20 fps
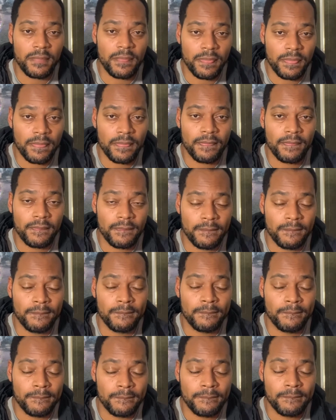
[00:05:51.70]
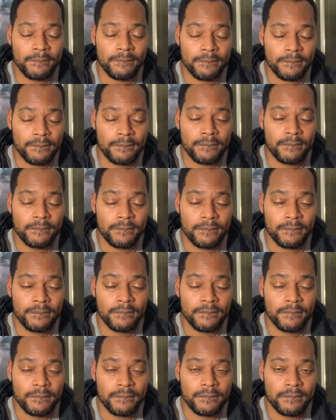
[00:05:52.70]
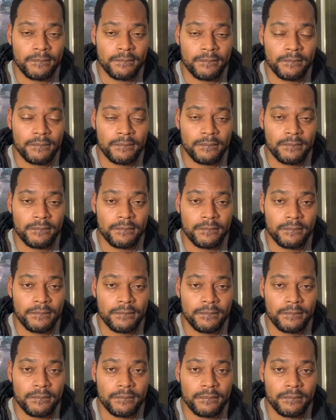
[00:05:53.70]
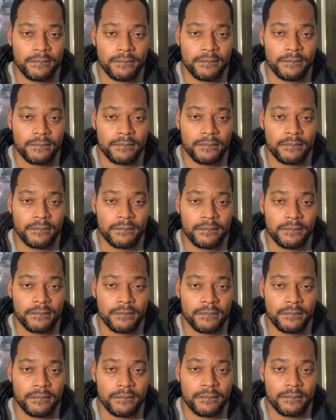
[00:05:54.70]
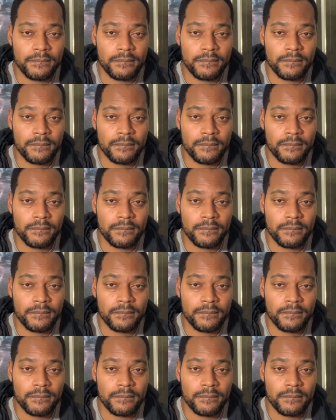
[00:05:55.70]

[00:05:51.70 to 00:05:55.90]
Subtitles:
Nothing is said.